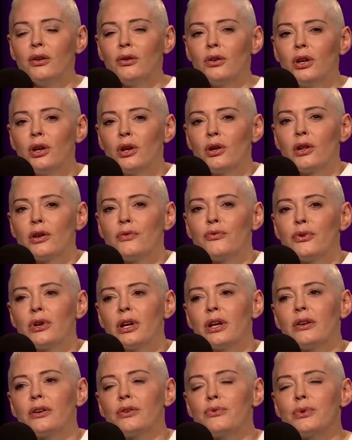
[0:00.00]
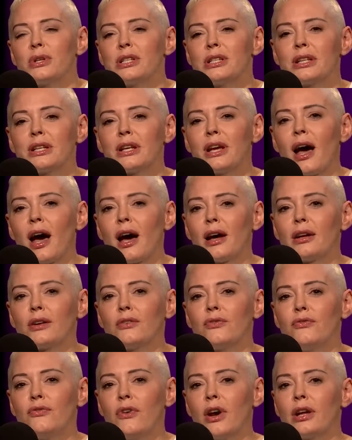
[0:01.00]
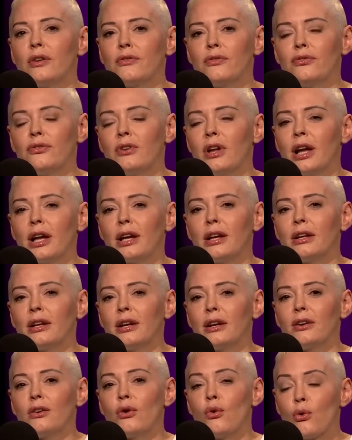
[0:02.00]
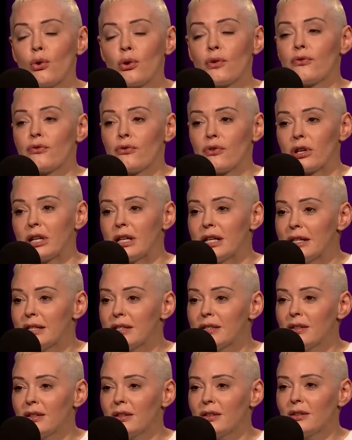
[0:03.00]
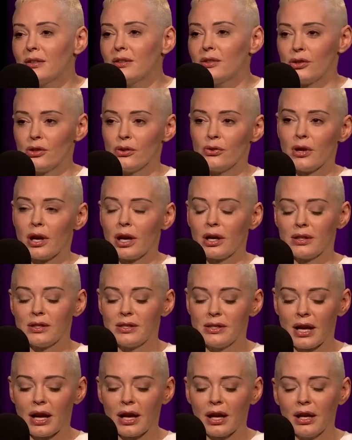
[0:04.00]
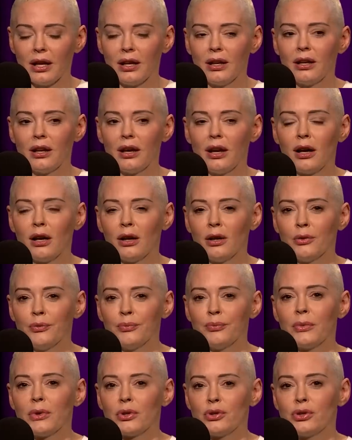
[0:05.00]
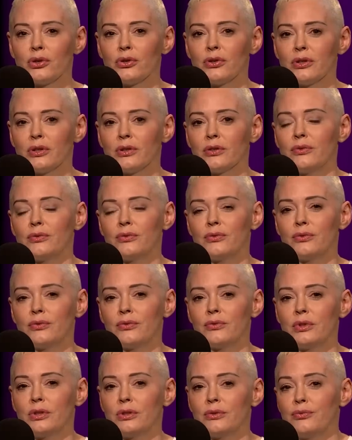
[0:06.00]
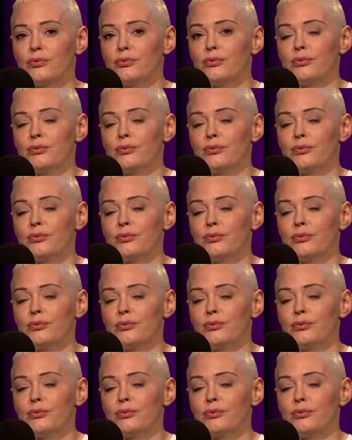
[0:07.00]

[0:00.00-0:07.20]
You know, they've re- recently added fight, flight, or freeze to that saying, um, to the, the,